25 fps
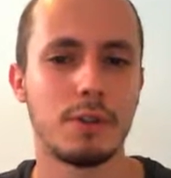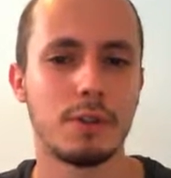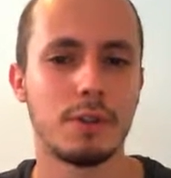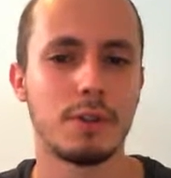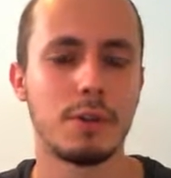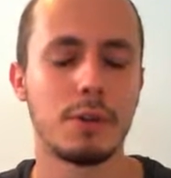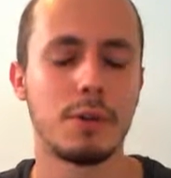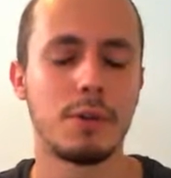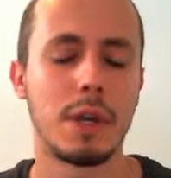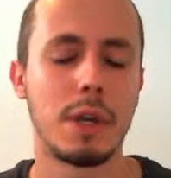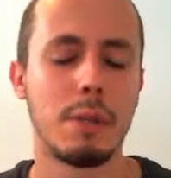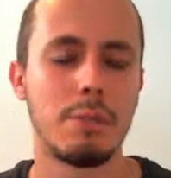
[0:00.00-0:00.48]

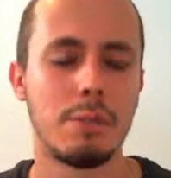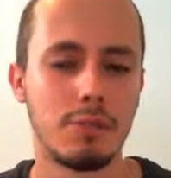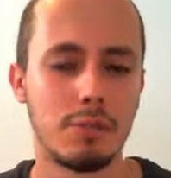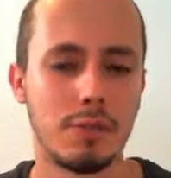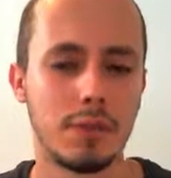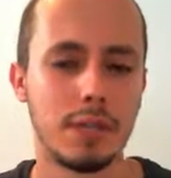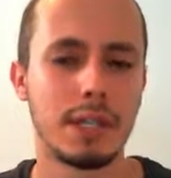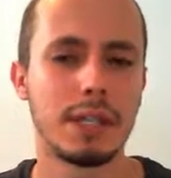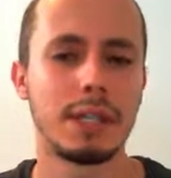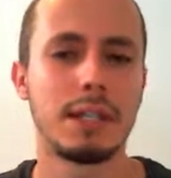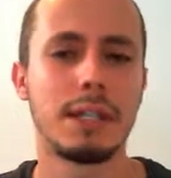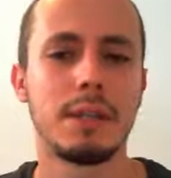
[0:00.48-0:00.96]
So he
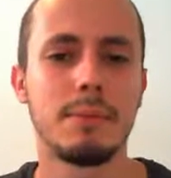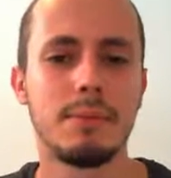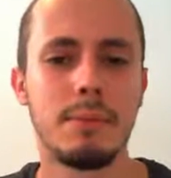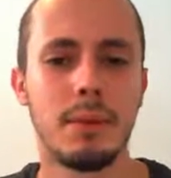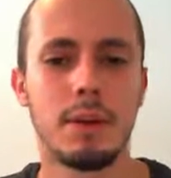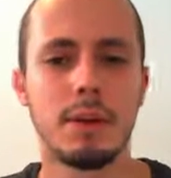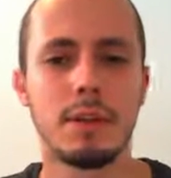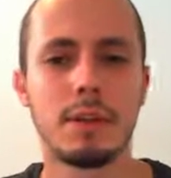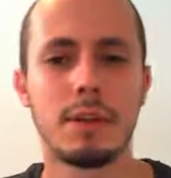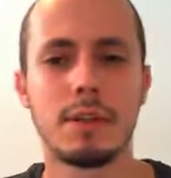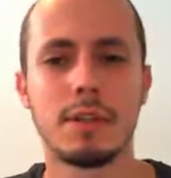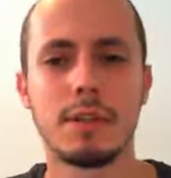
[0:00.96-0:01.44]
predicted
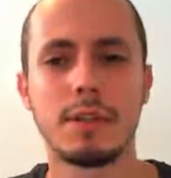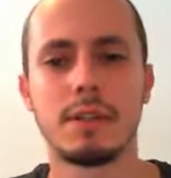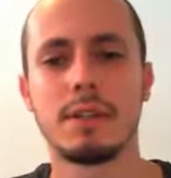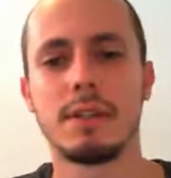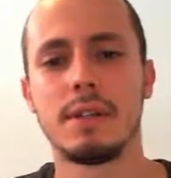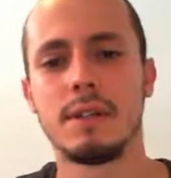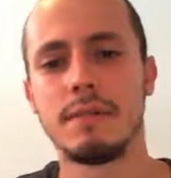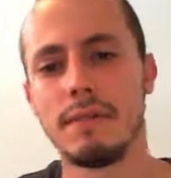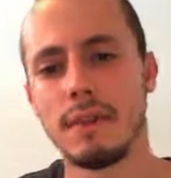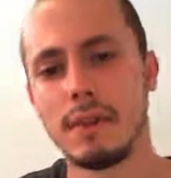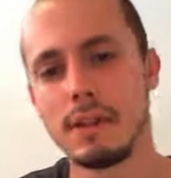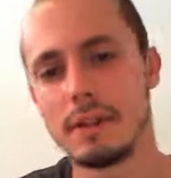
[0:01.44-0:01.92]
opponents'
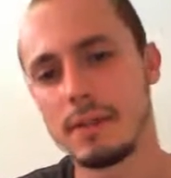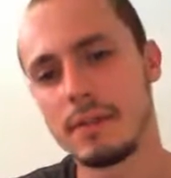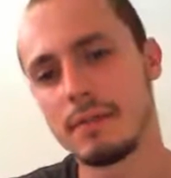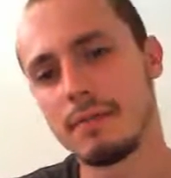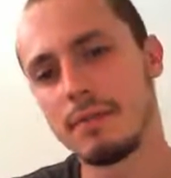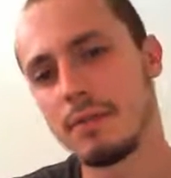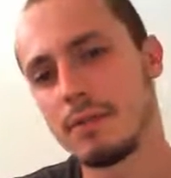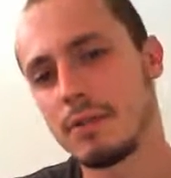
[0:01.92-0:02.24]
defensive